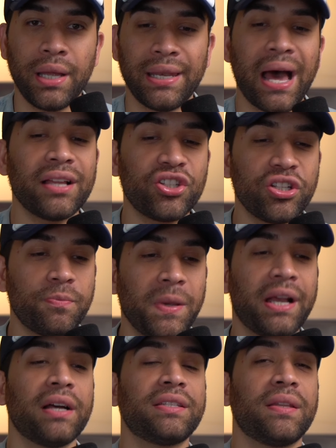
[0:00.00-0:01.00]
Not just
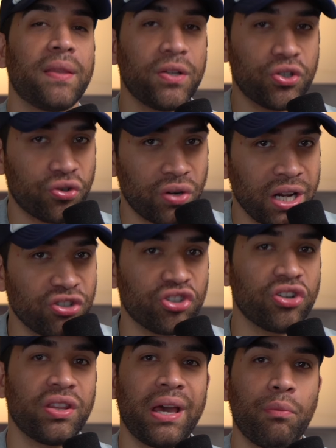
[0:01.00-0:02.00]
because of the
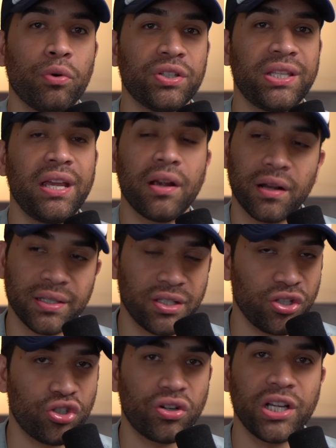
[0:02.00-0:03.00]
treasure that was there, because
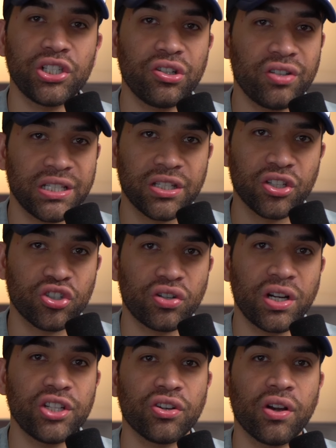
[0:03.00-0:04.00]
the treasure is the
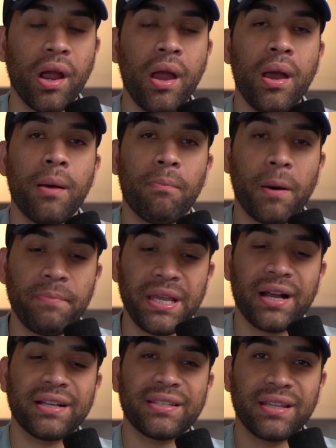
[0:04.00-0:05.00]
treasure, but
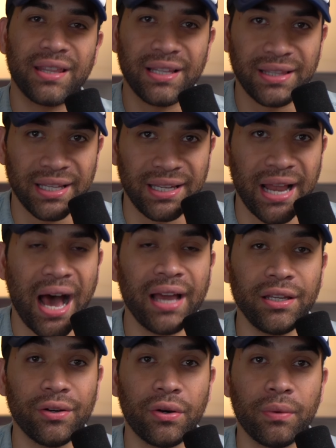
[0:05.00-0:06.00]
because of the
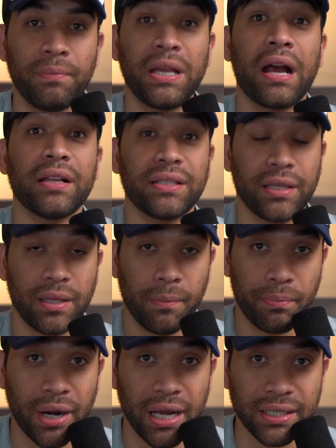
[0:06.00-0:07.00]
denial, because of the
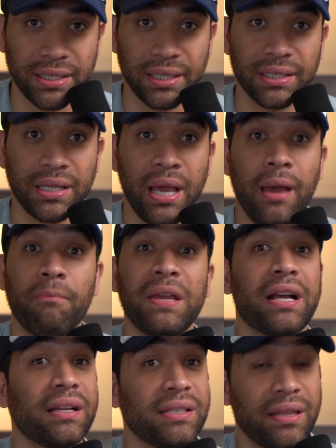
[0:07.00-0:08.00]
process,
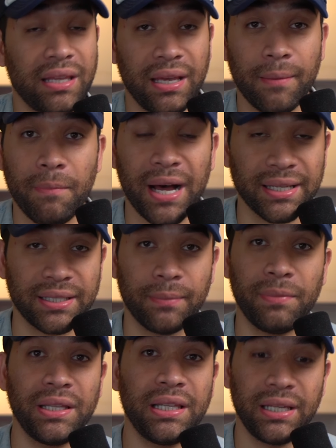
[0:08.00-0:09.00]
because of the
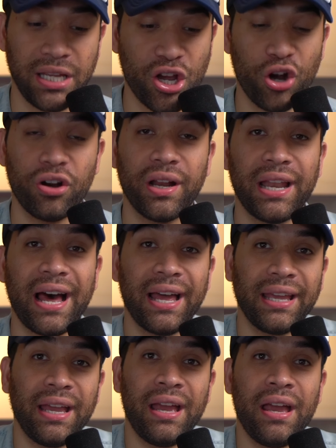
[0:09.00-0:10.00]
impossibility her and
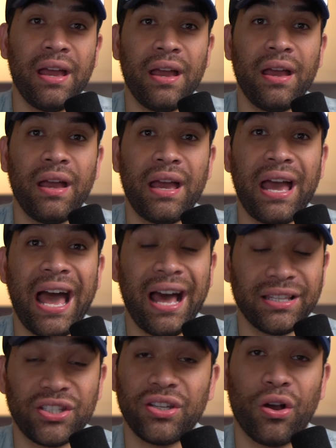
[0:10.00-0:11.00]
I
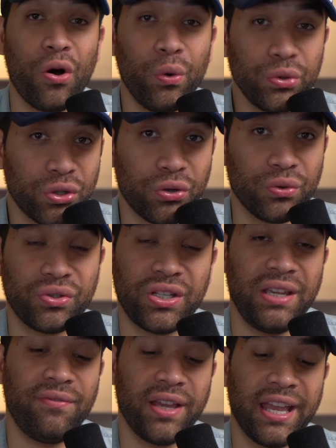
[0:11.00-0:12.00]
had to go through to
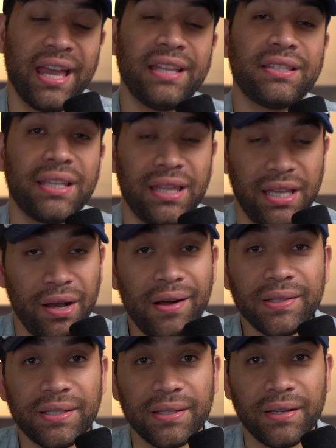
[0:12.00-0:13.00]
even get to the
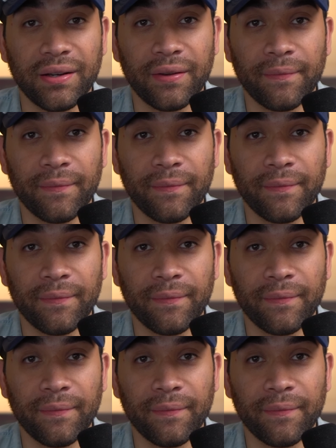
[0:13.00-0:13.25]
altar.